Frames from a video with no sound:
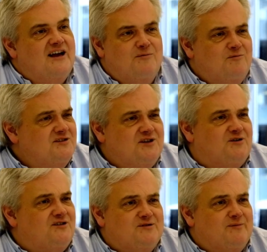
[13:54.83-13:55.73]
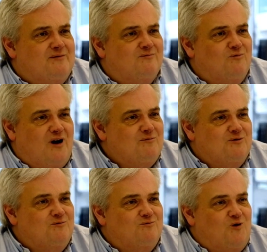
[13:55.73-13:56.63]
always curious about why
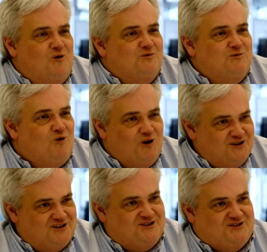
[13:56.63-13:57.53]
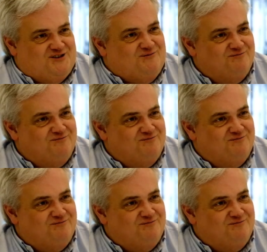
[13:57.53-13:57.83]
one would want to.